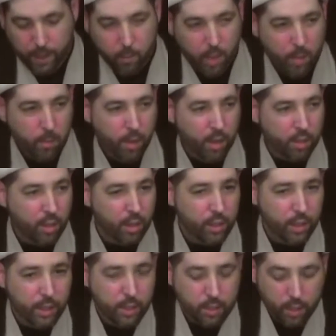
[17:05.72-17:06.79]
Imam Baqir
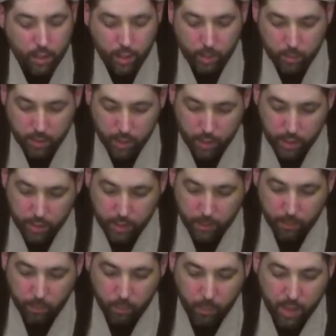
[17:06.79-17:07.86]
alayhi salam
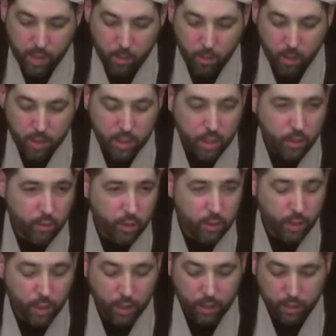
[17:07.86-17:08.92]
says, "May the mercy of
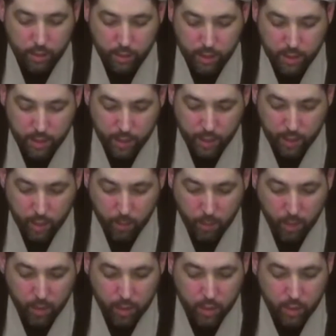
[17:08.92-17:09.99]
Allah descend
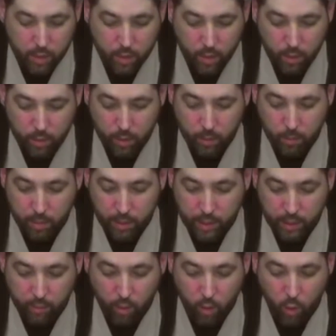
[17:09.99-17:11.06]
upon the
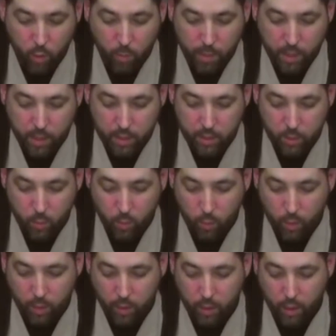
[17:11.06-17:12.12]
believer who meets
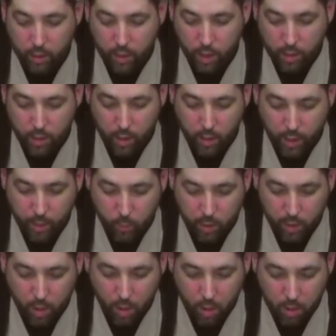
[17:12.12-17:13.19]
with another and
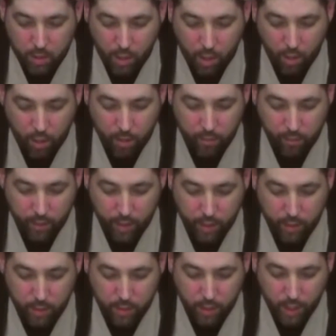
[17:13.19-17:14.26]
recalls our
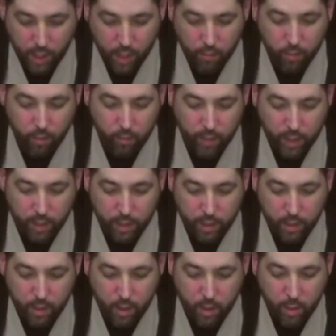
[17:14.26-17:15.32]
affairs. For
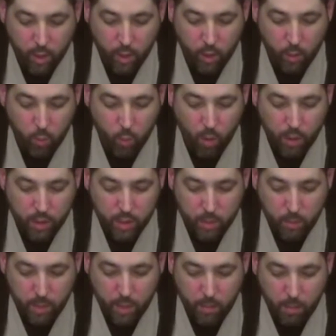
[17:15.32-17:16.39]
verily the third one to
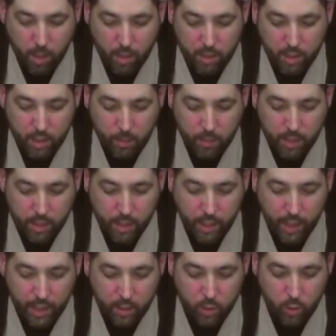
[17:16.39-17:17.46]
be amongst them is
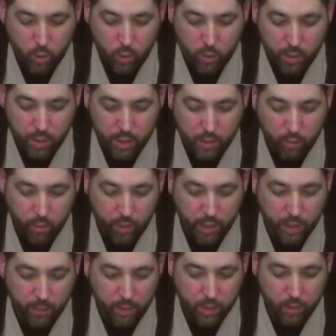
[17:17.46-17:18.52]
an angel who seeks
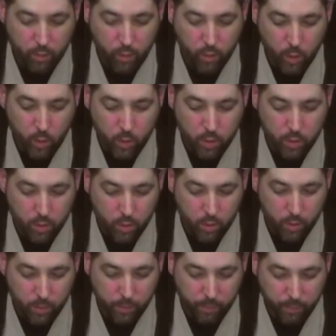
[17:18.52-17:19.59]
forgiveness for those
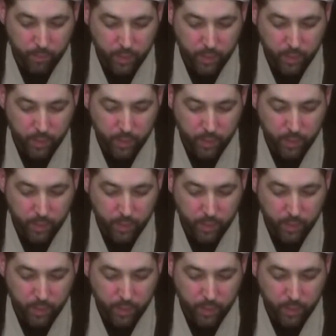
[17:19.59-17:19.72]
two."